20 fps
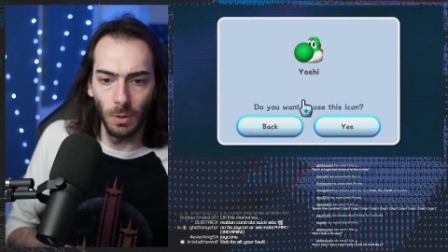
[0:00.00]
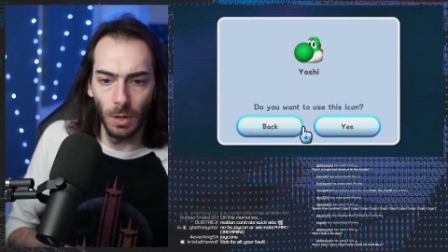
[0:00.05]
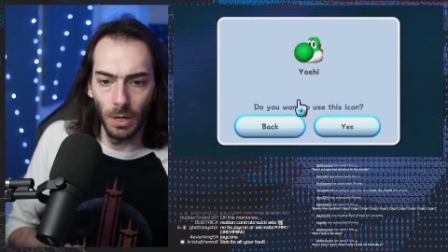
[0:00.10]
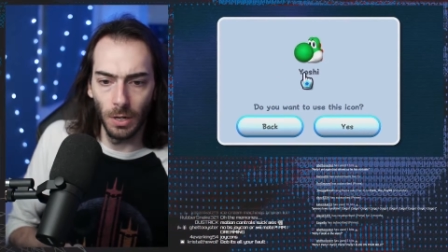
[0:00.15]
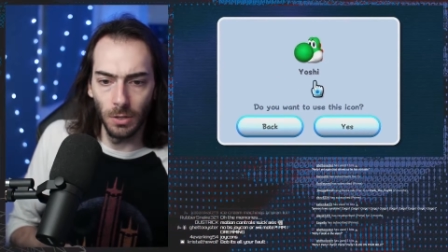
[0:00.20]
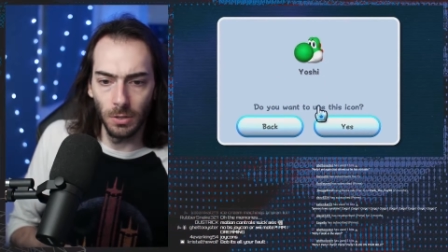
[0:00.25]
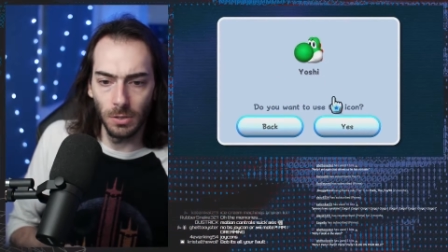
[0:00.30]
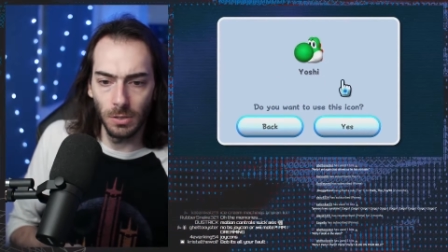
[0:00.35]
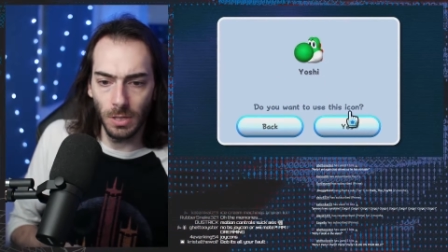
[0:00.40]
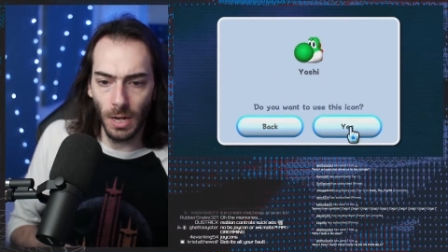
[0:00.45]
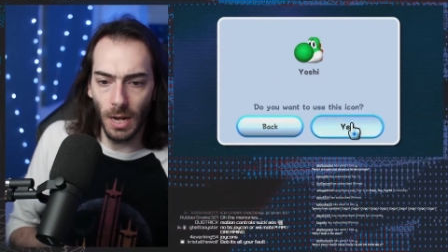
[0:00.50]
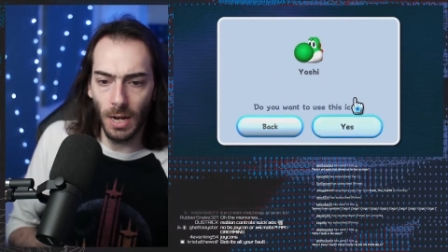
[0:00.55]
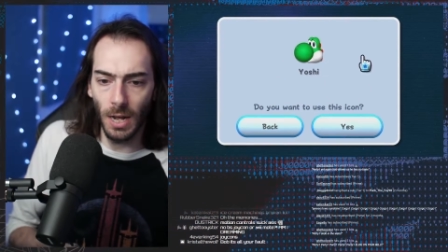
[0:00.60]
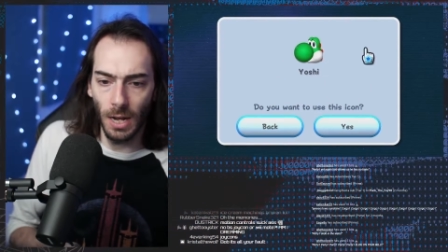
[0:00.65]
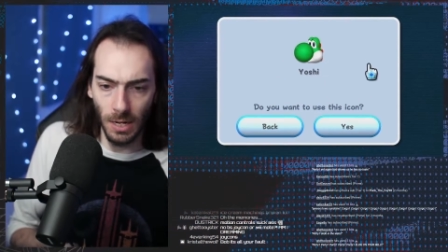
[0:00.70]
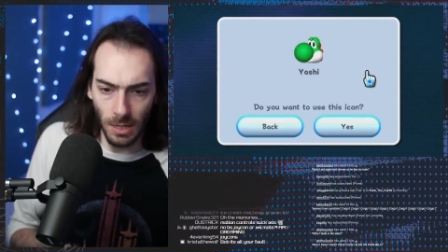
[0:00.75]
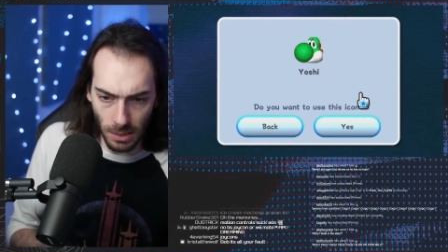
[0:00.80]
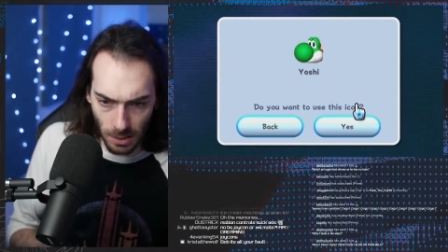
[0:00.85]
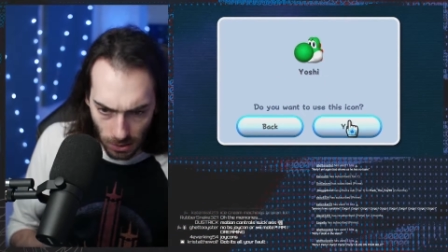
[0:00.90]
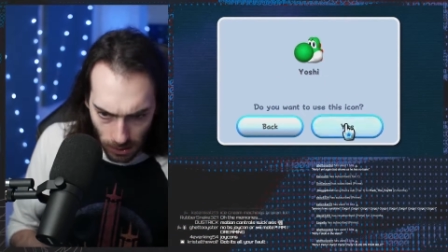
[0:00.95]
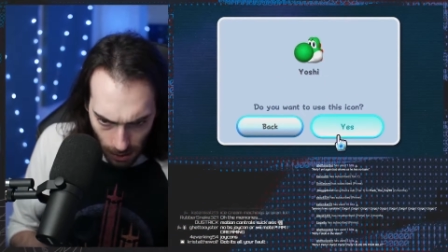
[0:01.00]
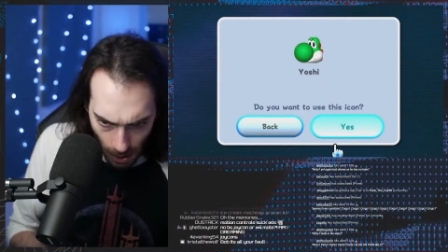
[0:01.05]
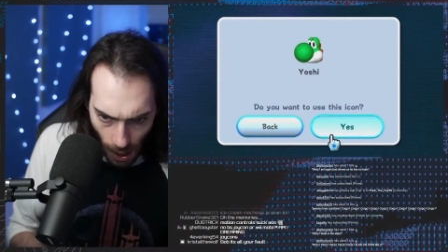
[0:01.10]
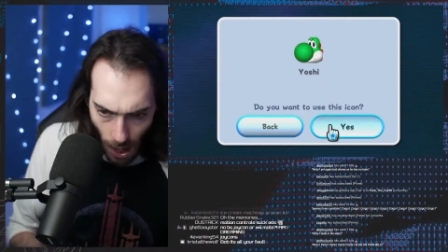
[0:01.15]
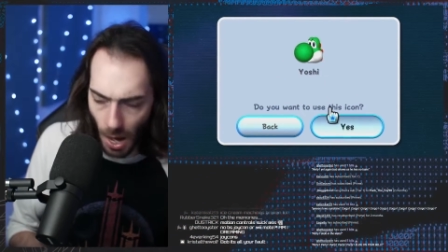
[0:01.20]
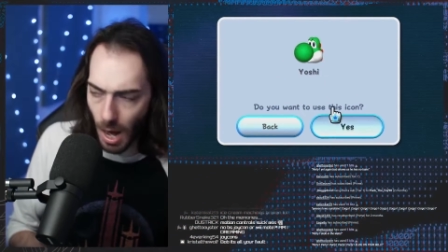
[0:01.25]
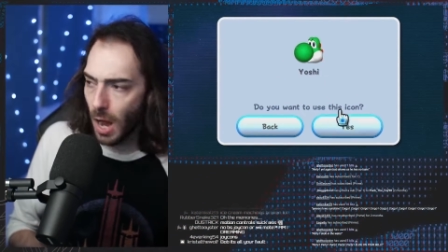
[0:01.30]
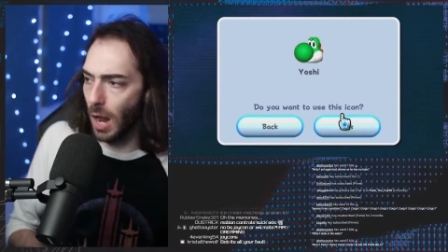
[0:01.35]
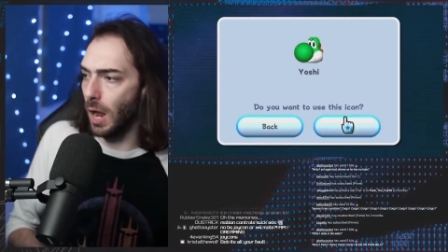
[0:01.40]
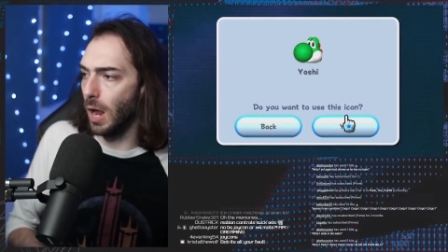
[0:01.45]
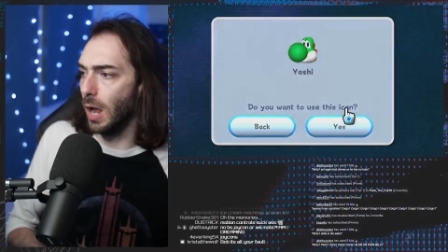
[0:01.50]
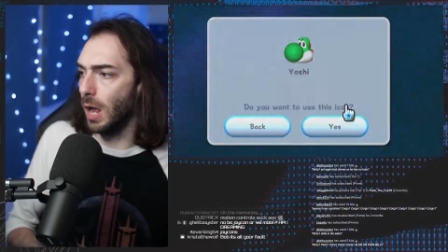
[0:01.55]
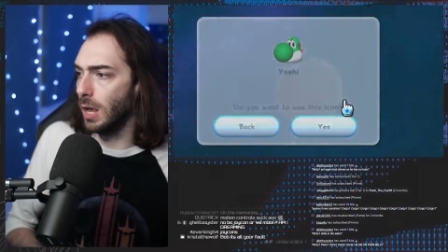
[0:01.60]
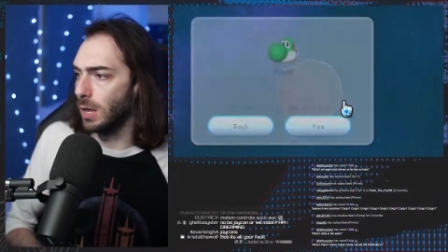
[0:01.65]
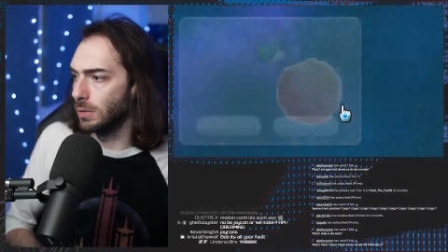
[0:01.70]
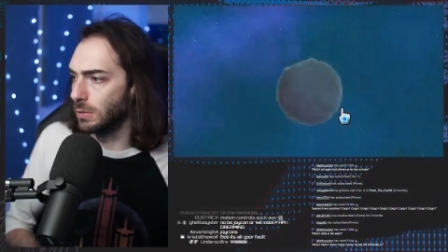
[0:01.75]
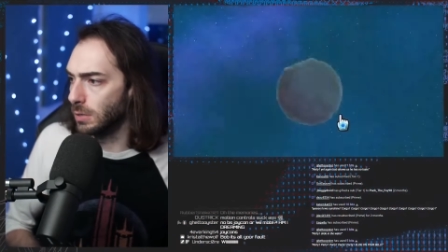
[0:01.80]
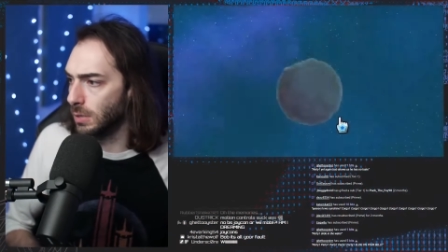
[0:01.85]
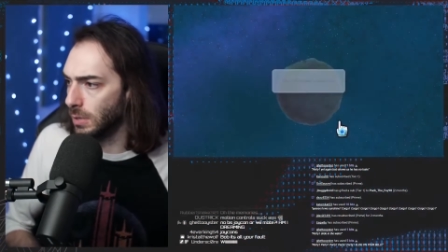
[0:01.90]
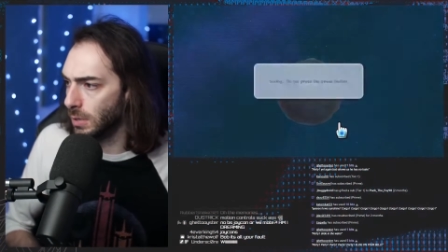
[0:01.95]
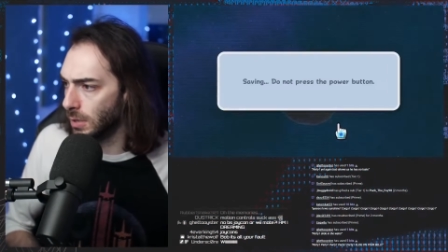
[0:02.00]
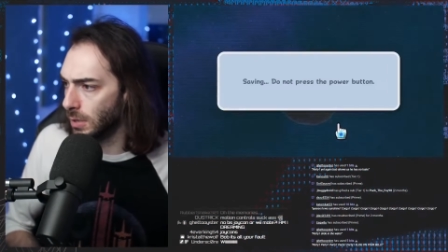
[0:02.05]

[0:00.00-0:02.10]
want to use Zyka? Yes!